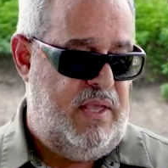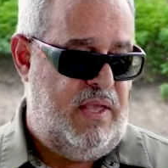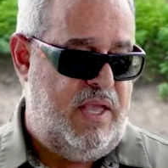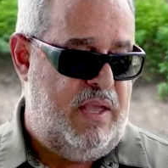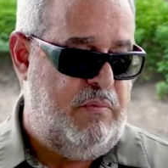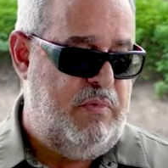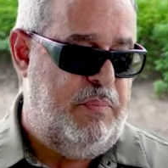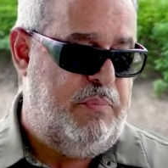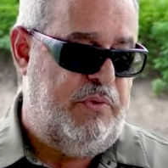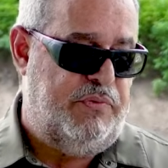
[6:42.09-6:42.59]

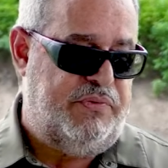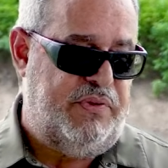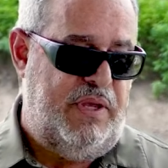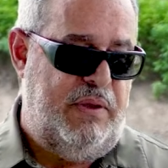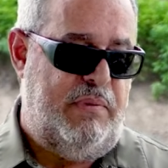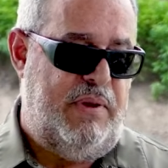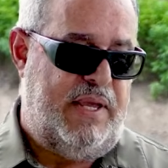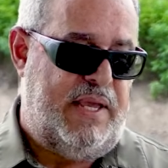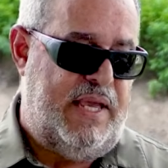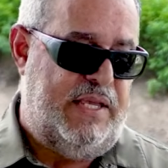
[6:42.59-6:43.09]
it's very
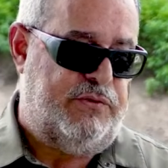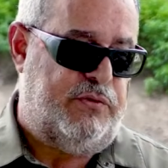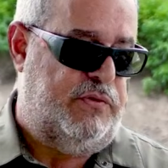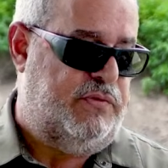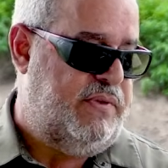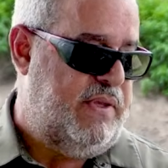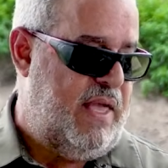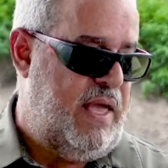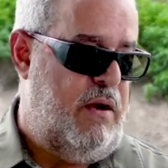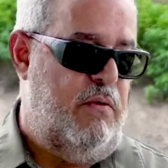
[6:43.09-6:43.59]
possible
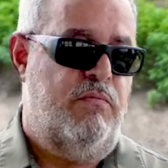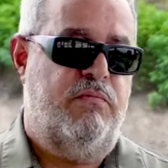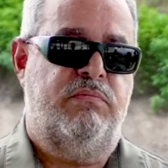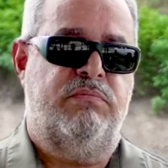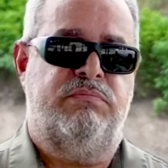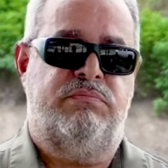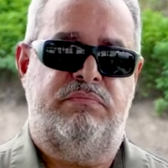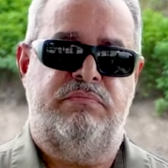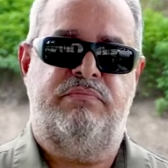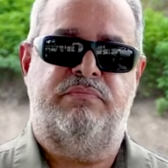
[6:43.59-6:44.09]
that that
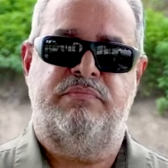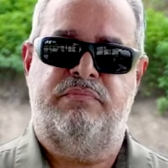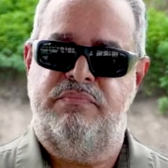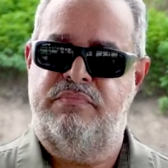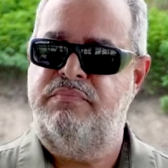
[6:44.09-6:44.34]
is a